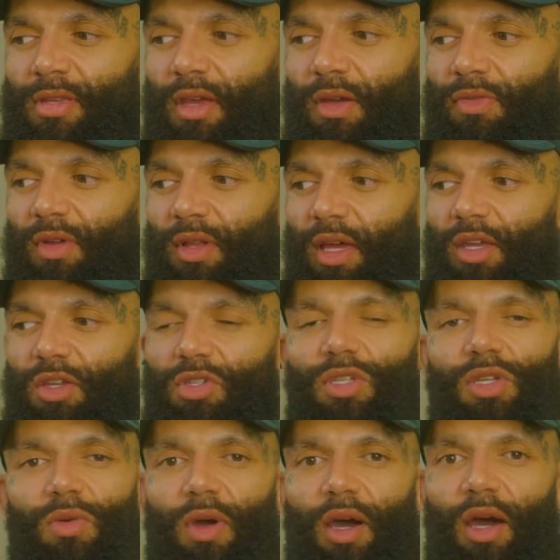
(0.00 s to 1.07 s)
I feel like it's
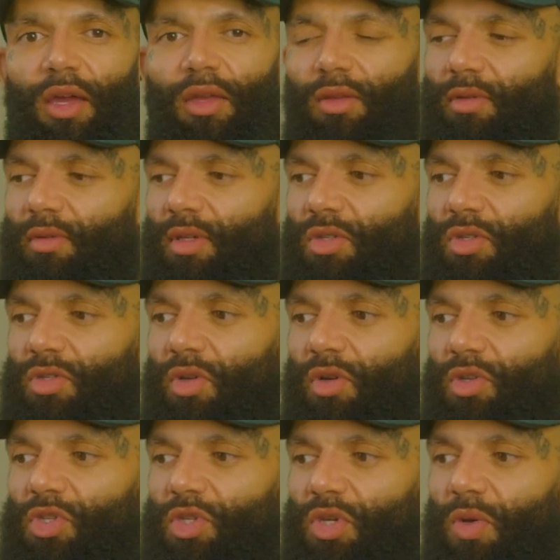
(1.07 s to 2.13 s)
too high. It just
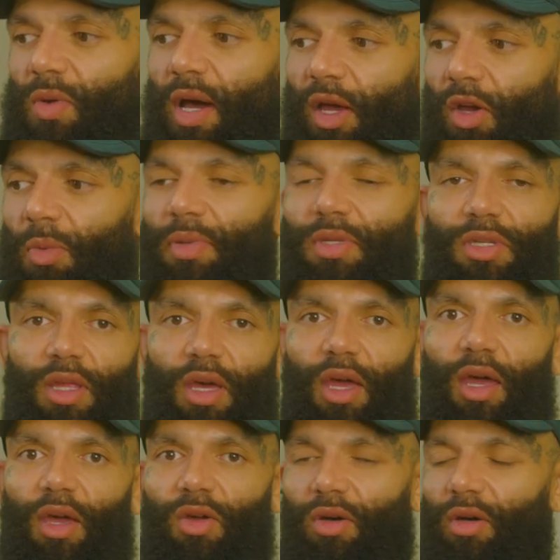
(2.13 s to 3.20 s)
goes too high up into the
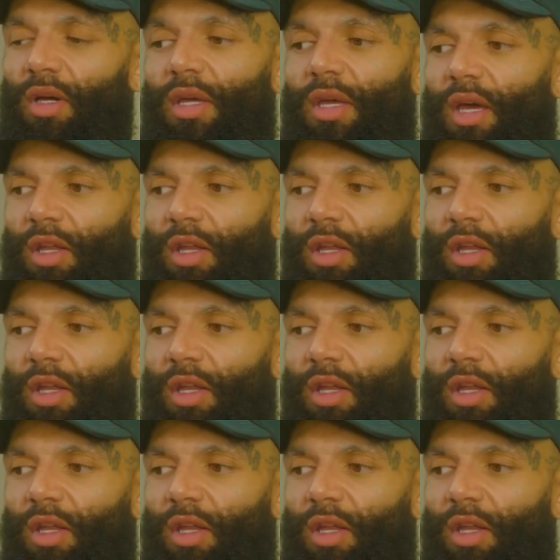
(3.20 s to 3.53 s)
haircut.